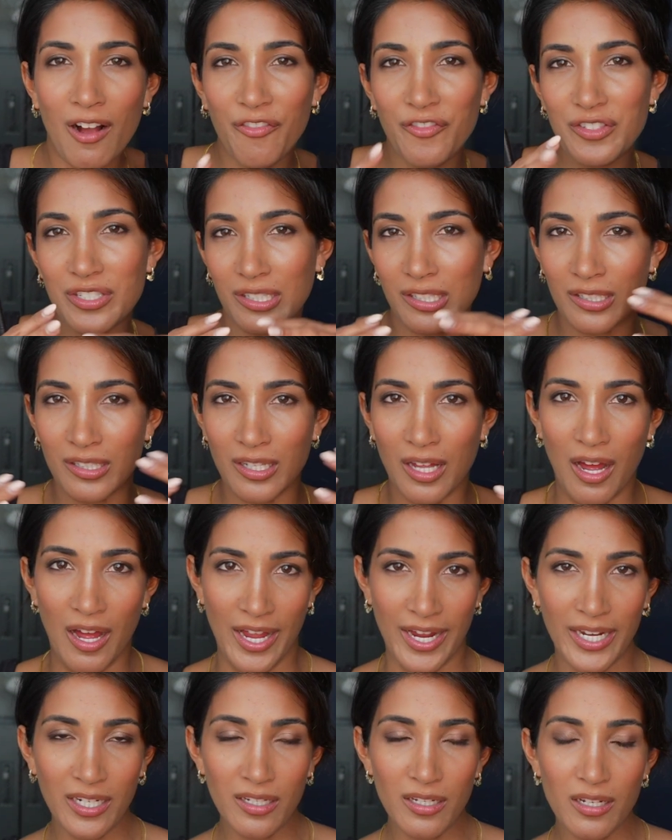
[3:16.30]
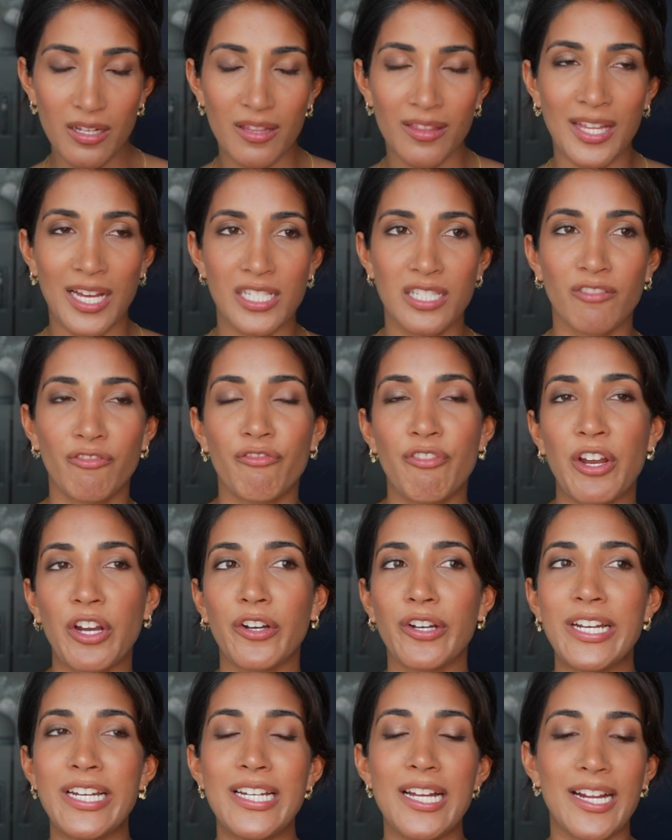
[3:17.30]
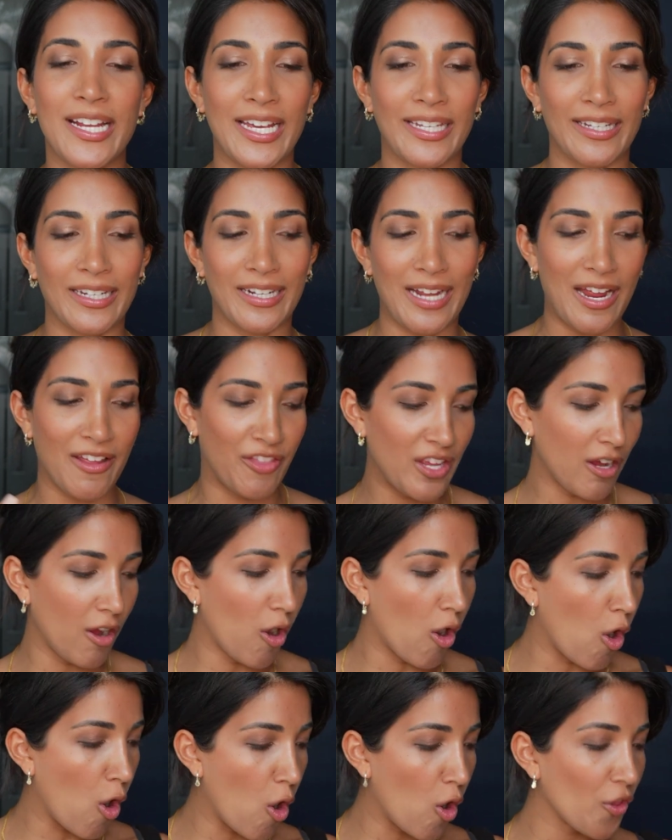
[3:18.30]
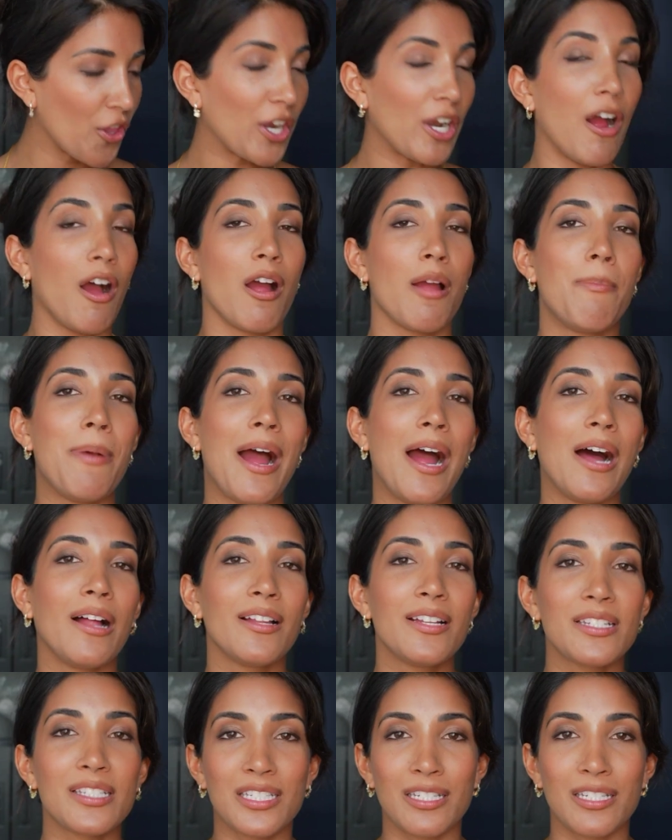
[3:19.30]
line that's very, again, like I think all their eye products